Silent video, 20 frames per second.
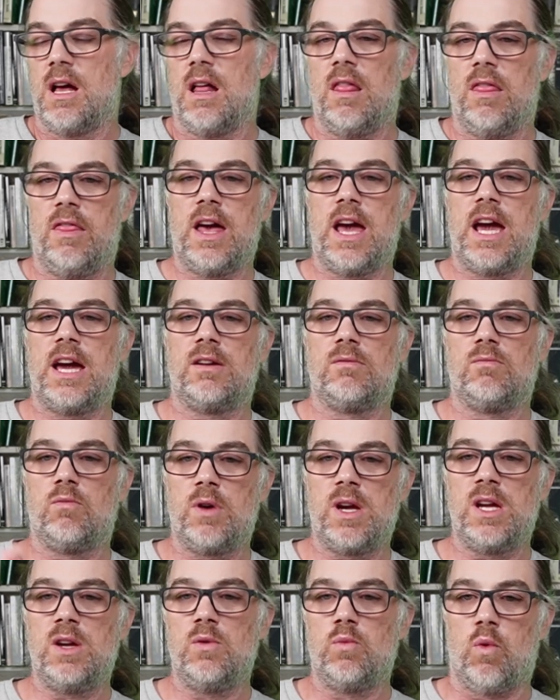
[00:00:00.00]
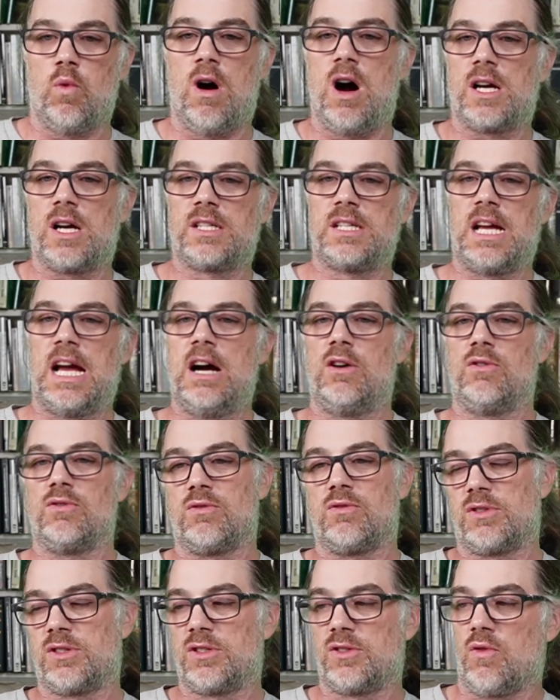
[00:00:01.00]
that we walked out
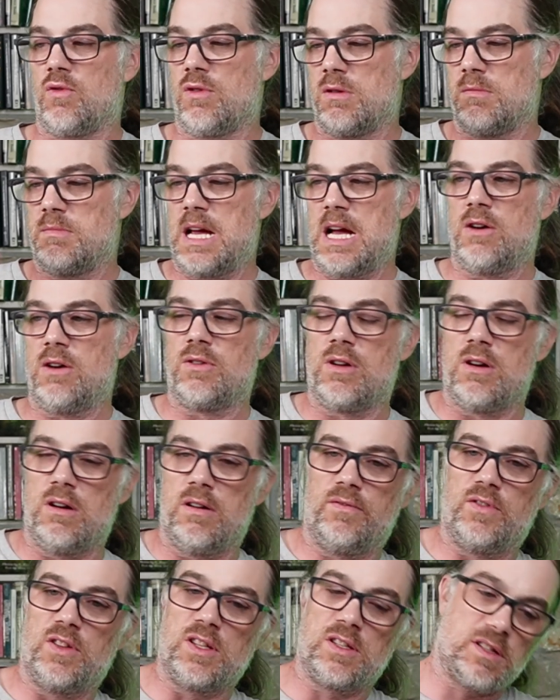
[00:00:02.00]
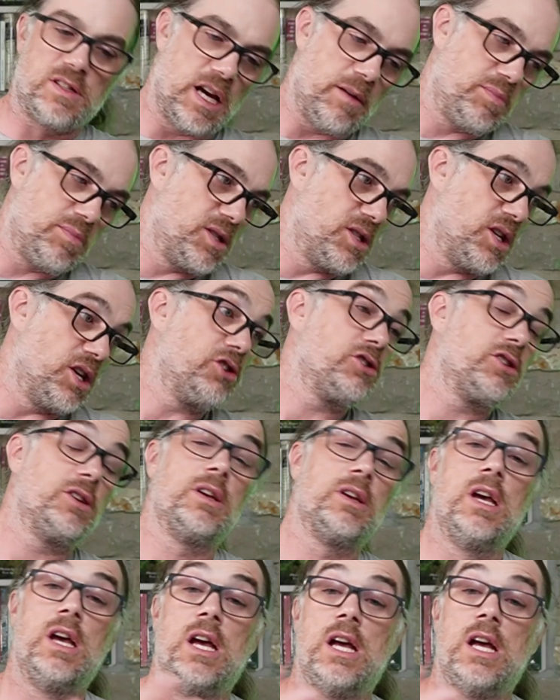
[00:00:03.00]
or stormed out of this deposition.